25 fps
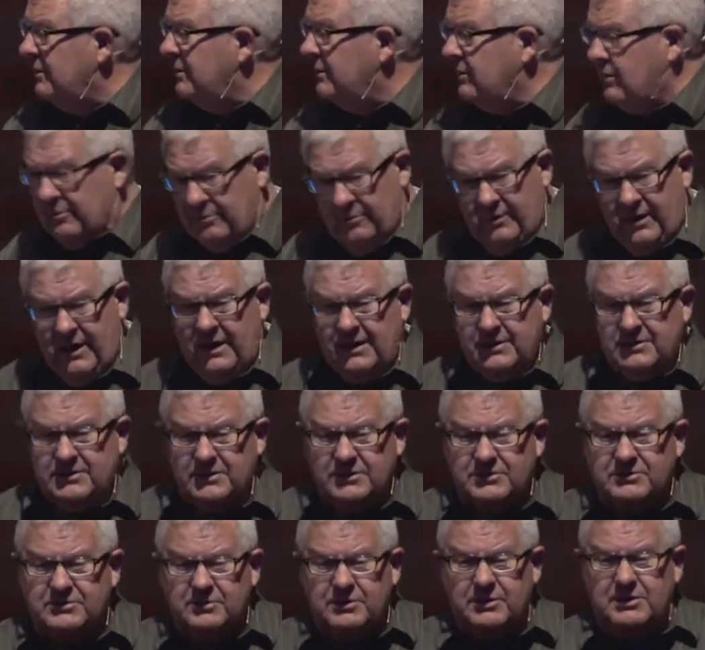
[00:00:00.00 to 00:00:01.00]

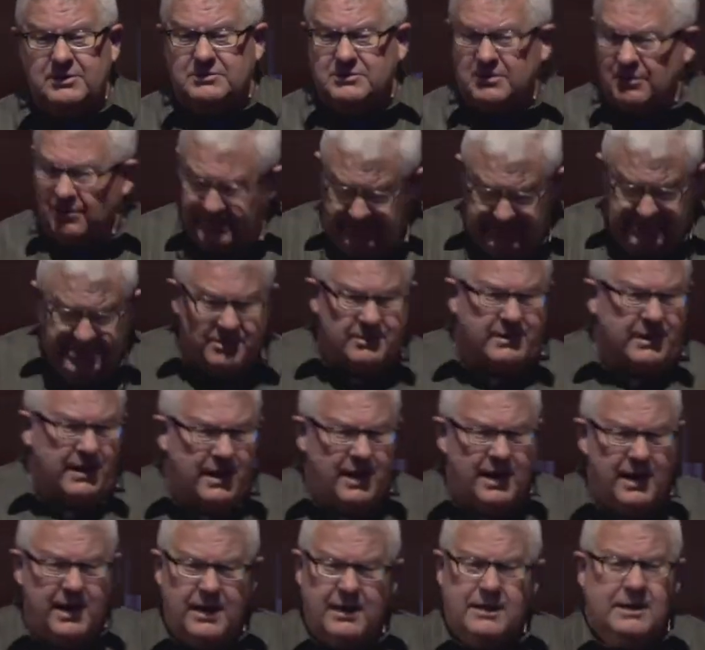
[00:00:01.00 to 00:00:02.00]
Courageous. So he's going,
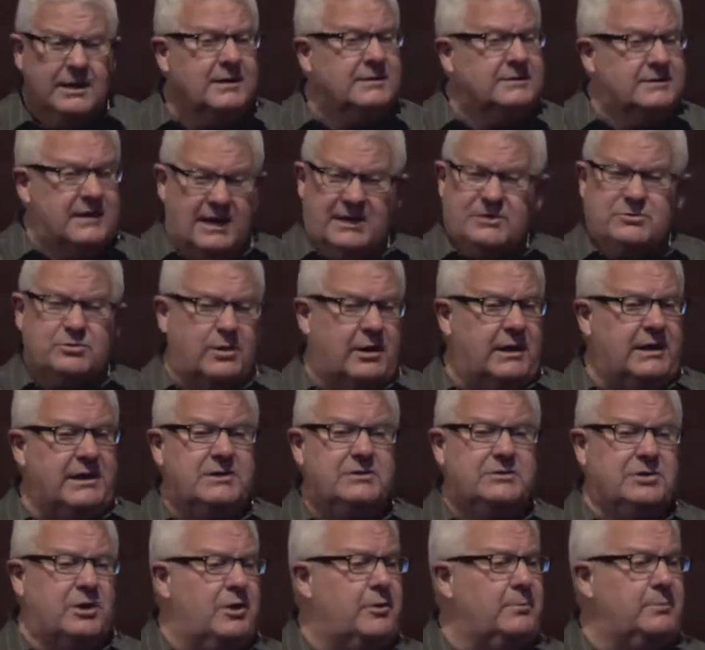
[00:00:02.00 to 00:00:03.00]
okay, that's what he
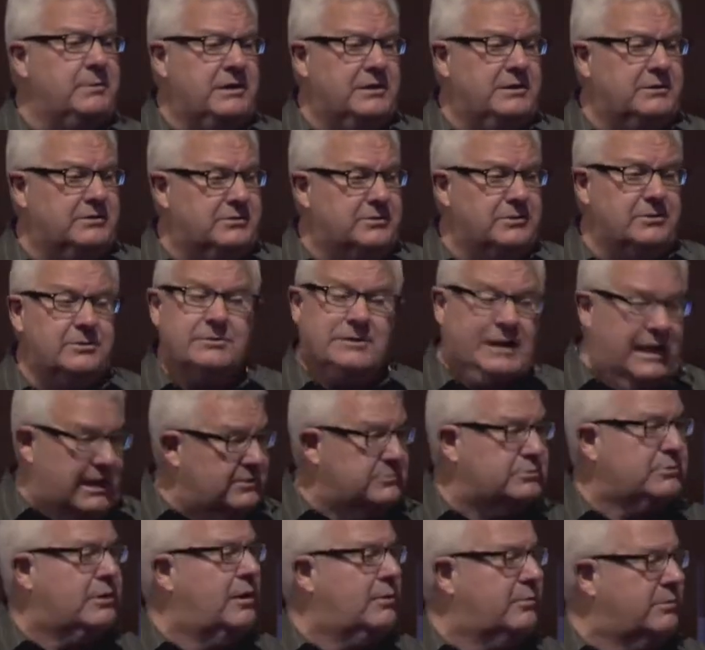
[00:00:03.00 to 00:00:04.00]
told me to do.
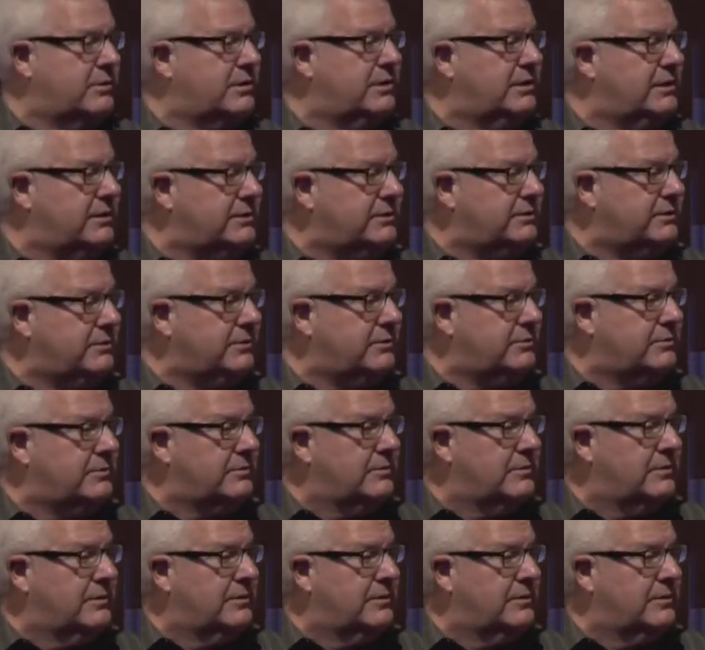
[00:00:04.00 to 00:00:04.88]
That's what we're going to do.